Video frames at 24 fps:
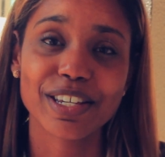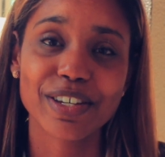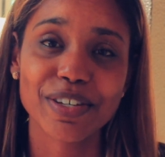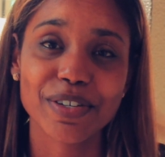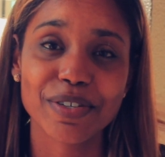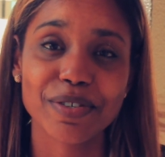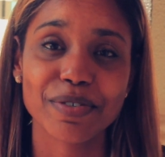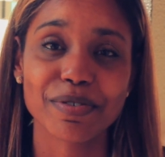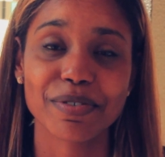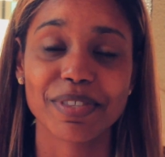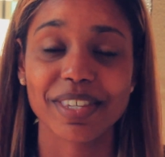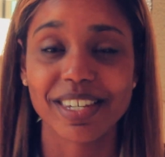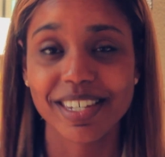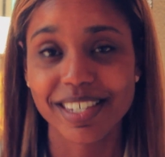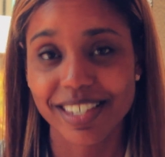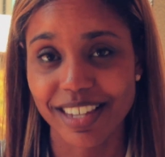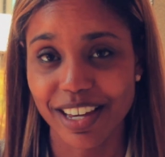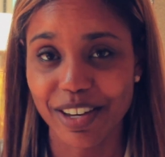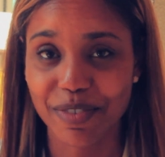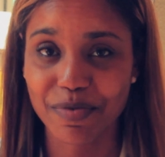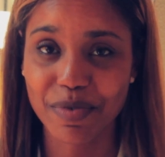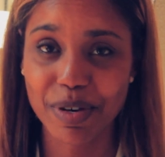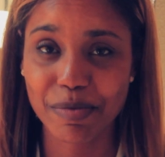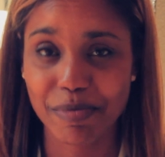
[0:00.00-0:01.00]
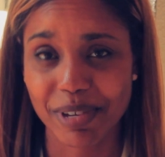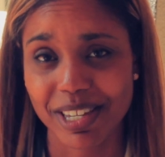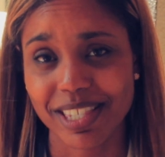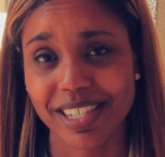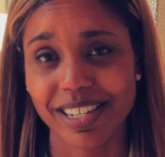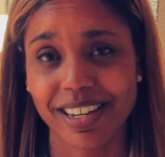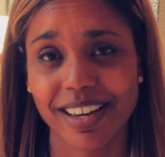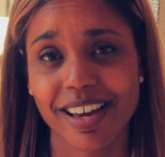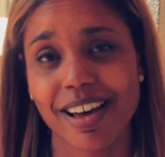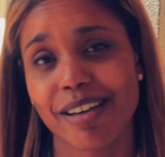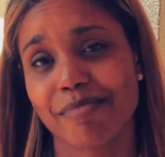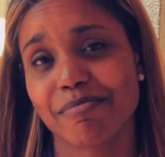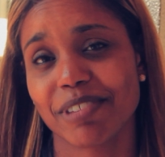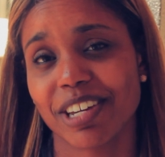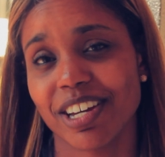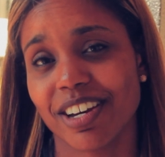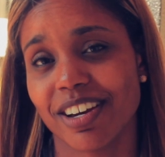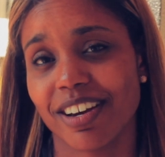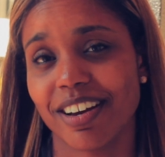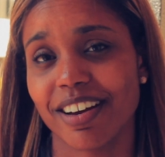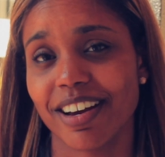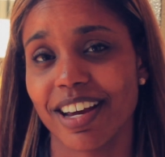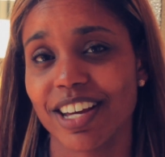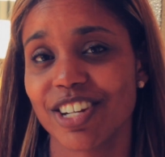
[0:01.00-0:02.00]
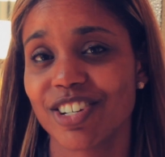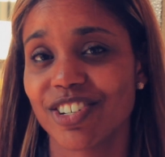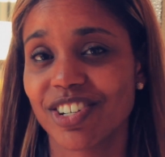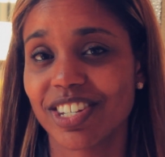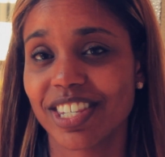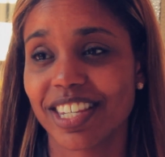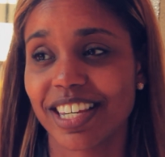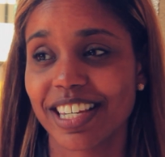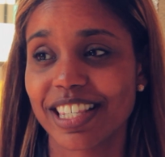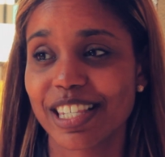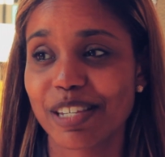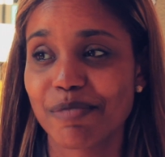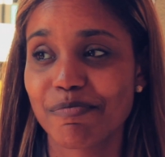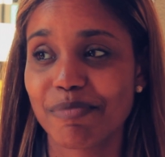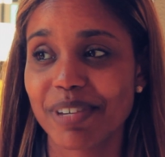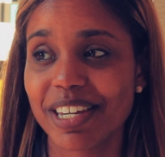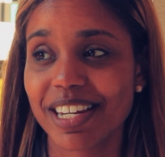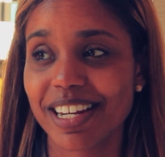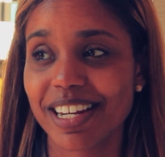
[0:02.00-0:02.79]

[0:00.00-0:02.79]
to these young women to come here and just get to meet